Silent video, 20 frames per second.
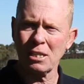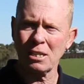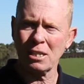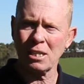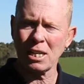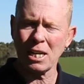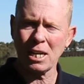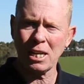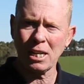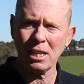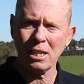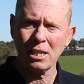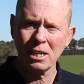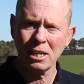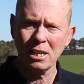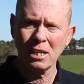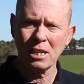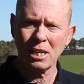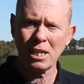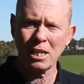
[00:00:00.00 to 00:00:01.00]
today
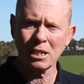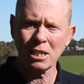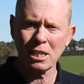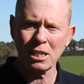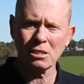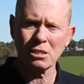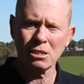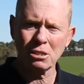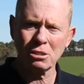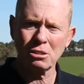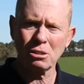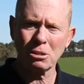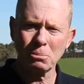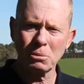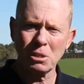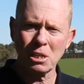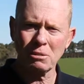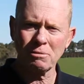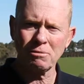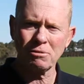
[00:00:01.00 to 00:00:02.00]
and gets the job
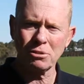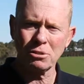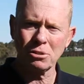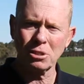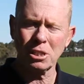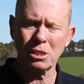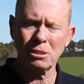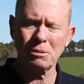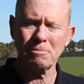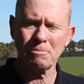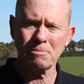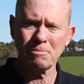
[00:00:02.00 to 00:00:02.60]
done for you.